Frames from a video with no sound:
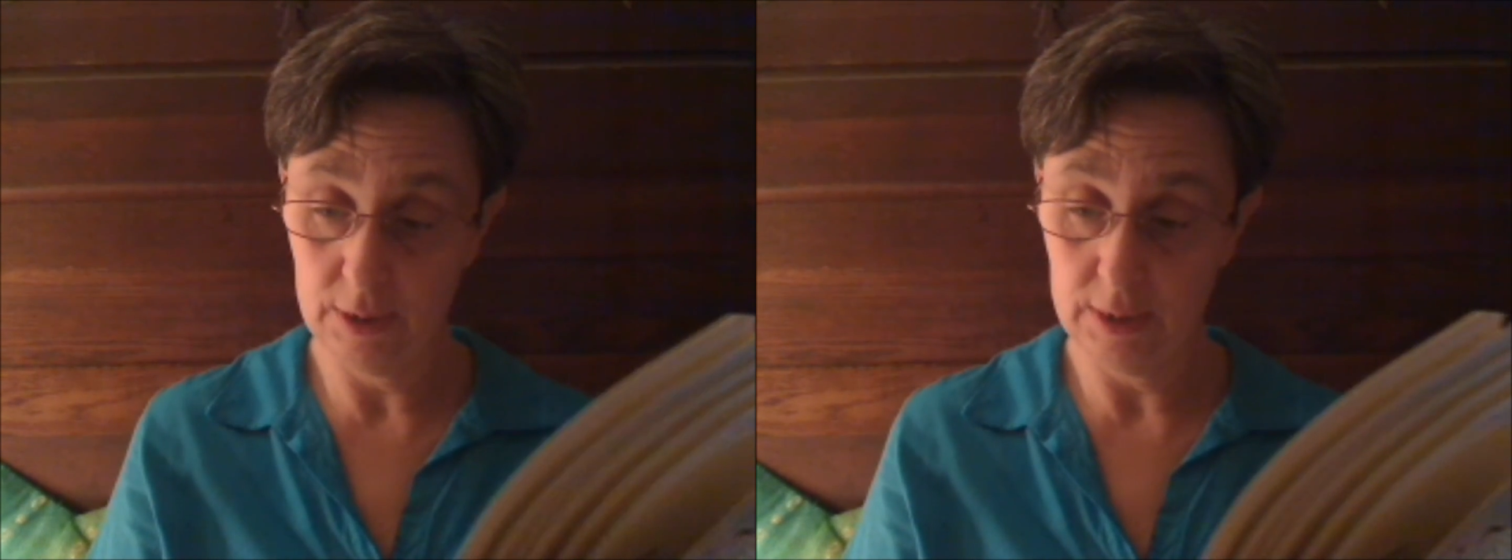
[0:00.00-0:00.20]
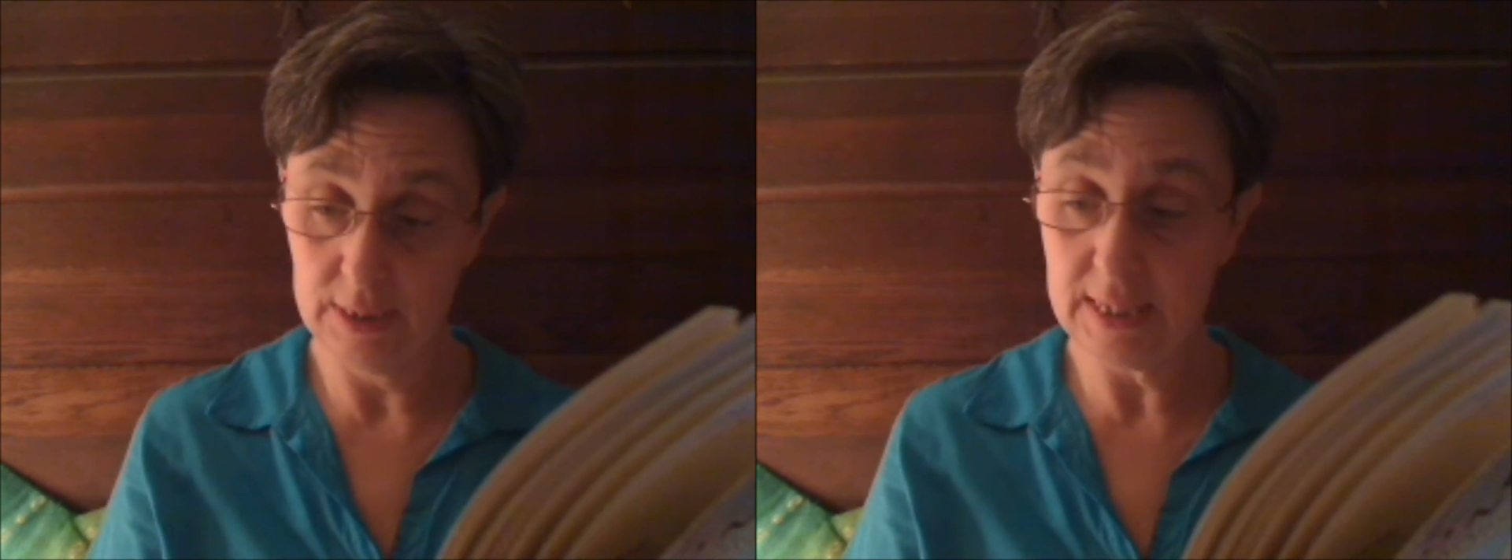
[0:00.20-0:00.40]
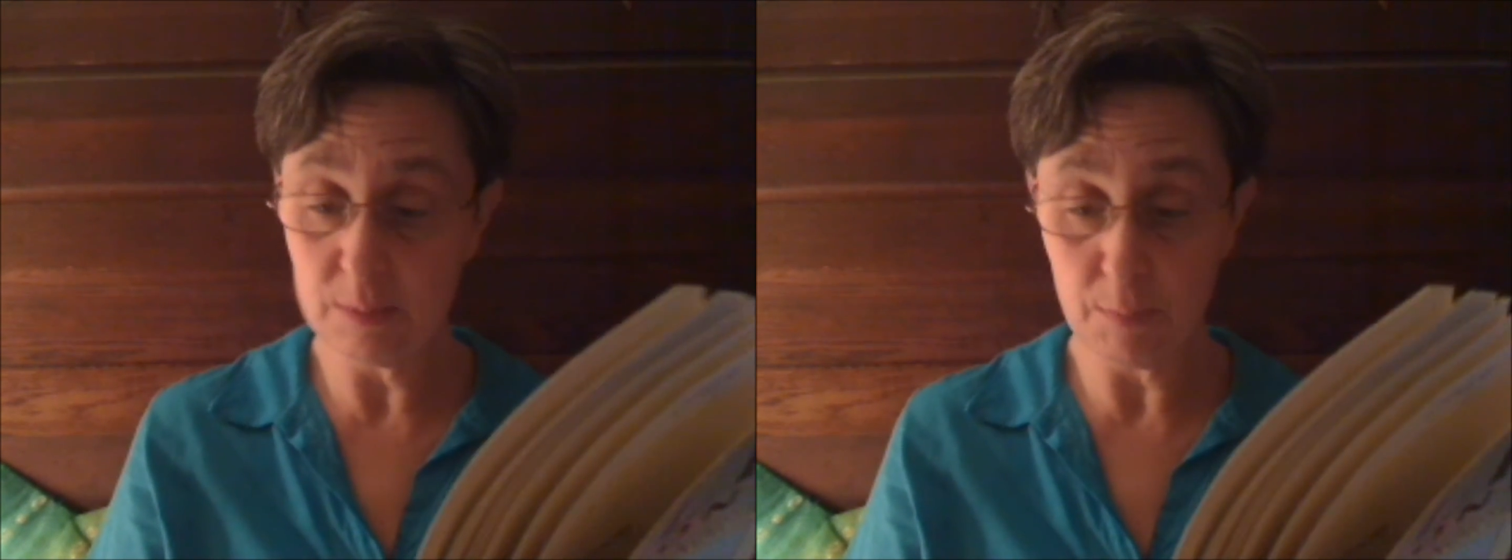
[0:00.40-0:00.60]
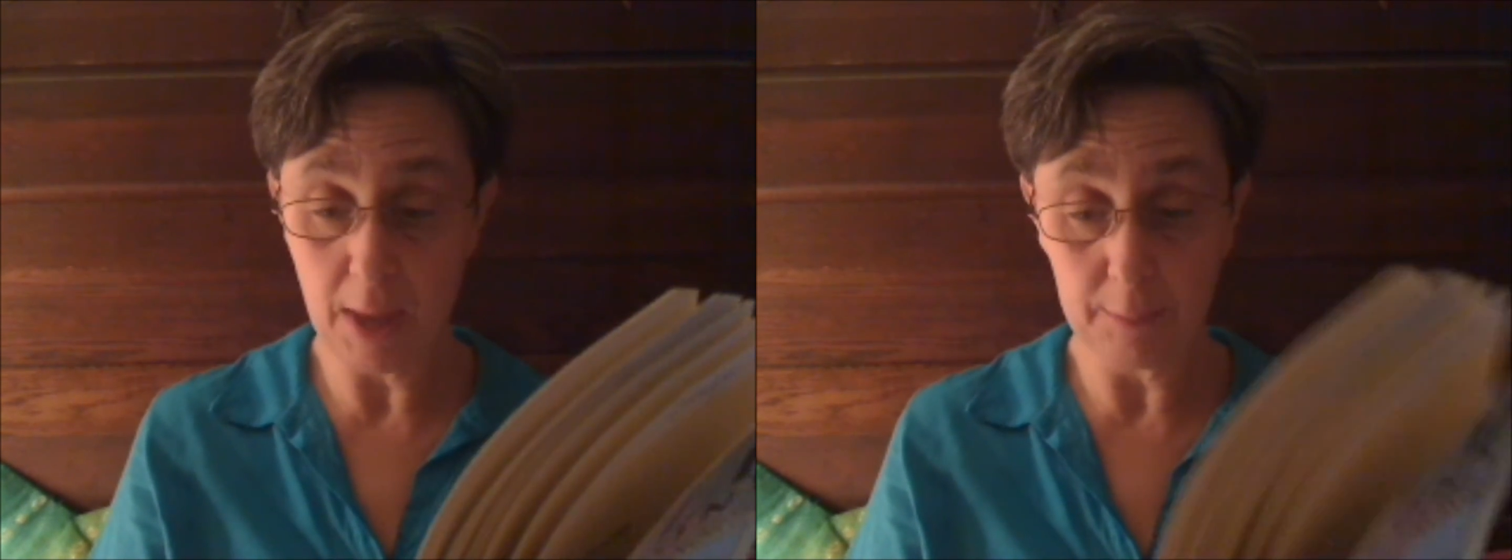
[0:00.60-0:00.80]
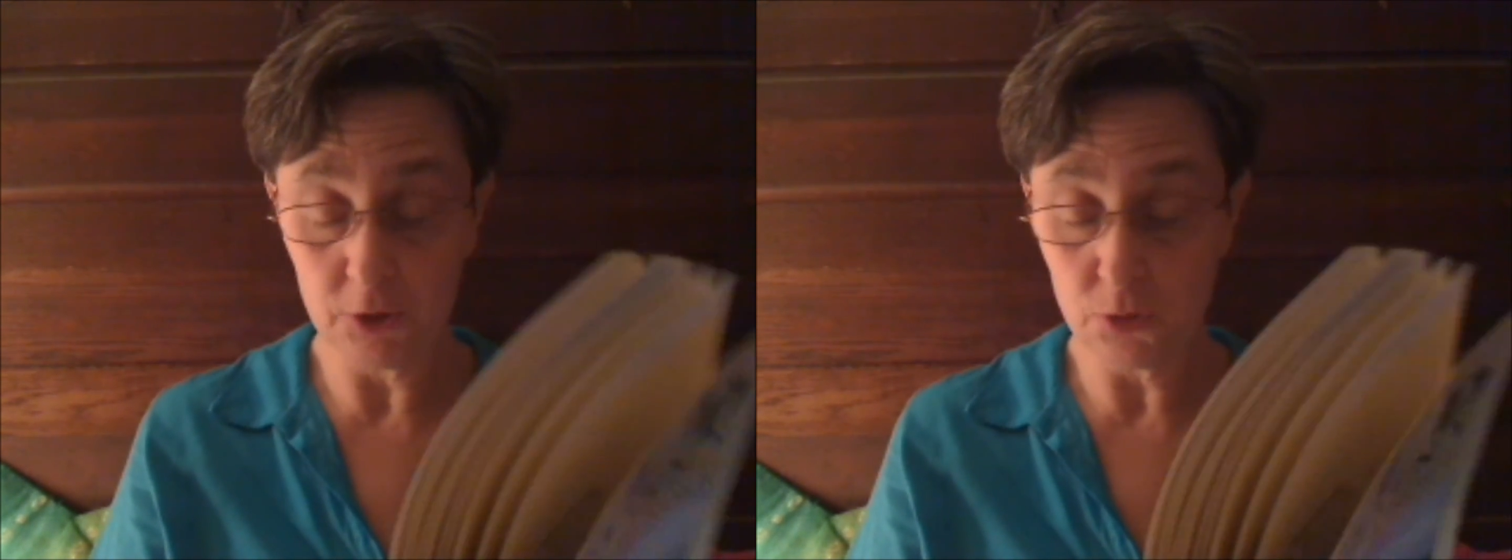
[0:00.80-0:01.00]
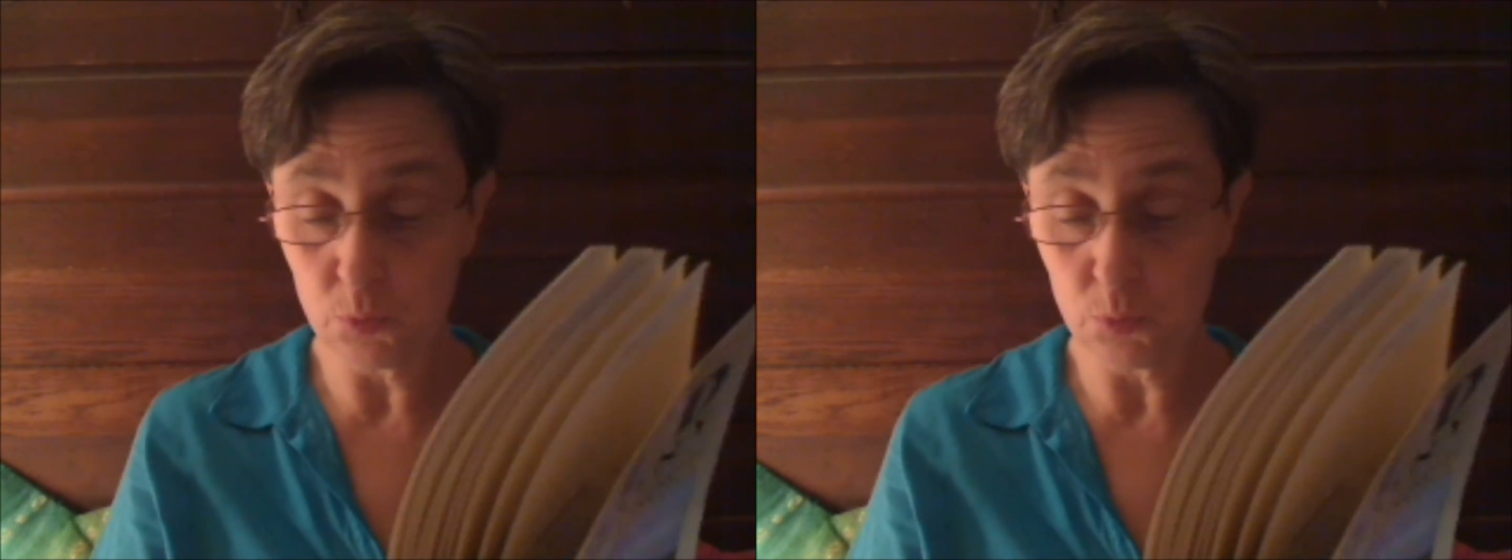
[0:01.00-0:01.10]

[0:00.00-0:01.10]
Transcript: These mammals